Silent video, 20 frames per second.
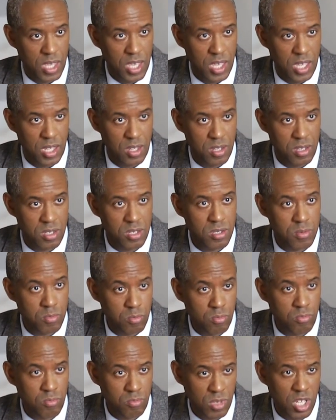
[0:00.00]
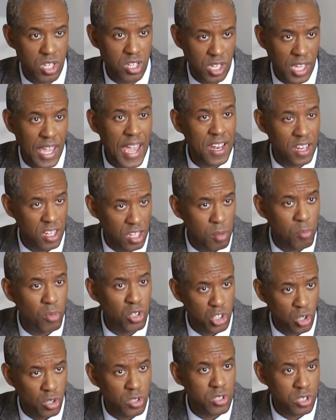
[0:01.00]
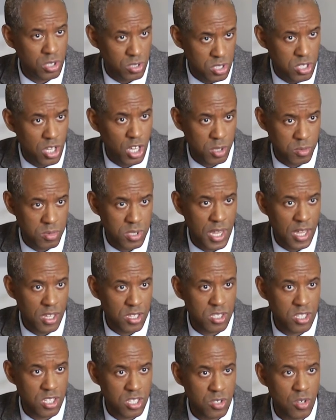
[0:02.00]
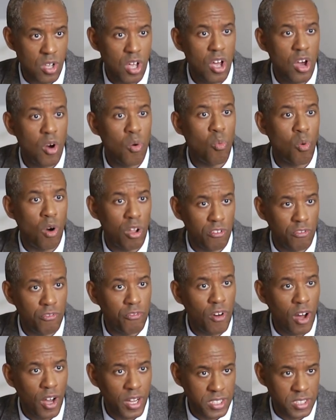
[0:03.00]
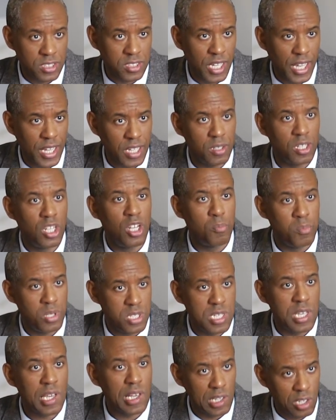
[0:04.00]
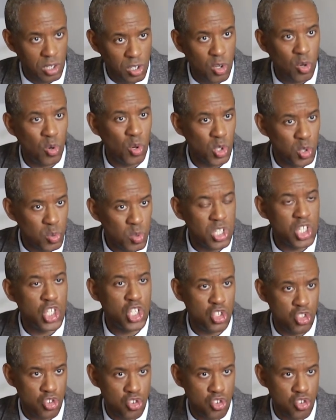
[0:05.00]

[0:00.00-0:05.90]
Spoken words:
In the majority of circumstances, one finds a particular cause which is